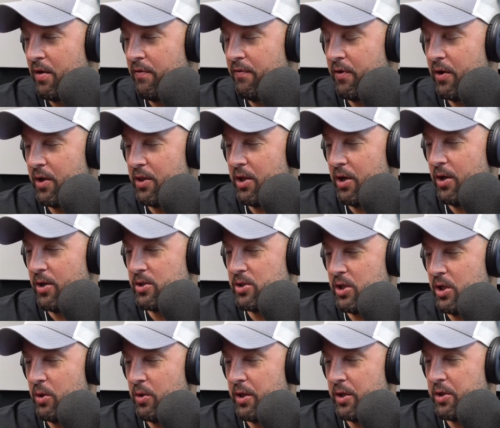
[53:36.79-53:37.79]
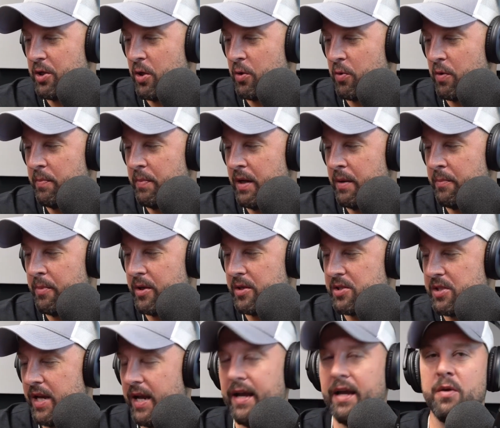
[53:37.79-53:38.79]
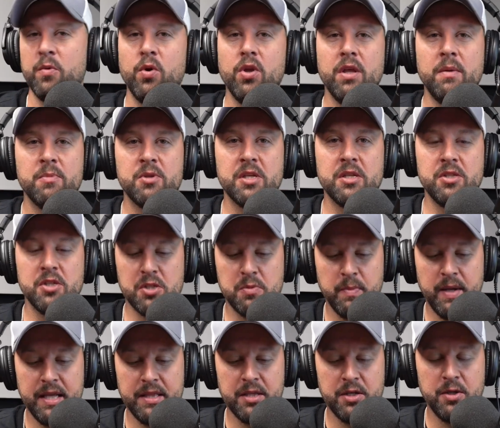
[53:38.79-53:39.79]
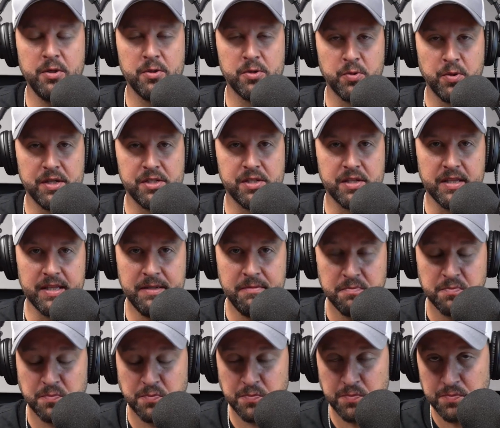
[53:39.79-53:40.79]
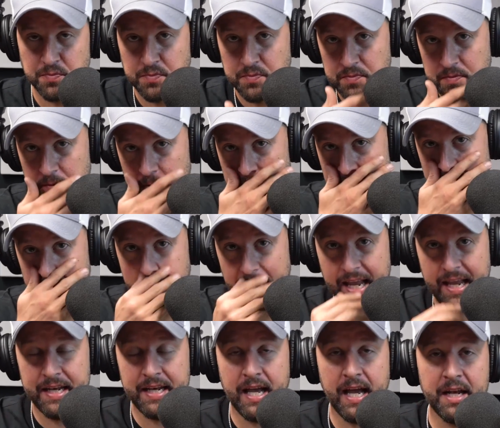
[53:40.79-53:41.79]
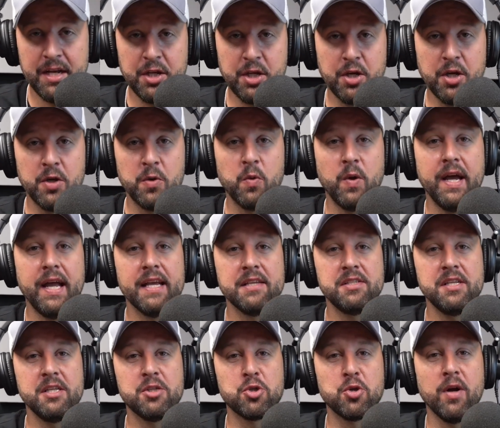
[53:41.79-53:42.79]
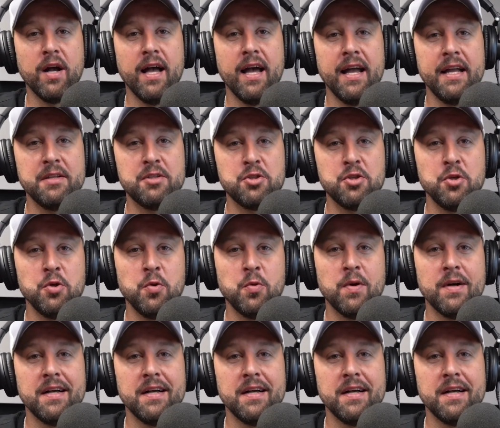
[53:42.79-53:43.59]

For those of you that don't remember, Zion Williamson just made the news recently, and not in a good way, as he tried to.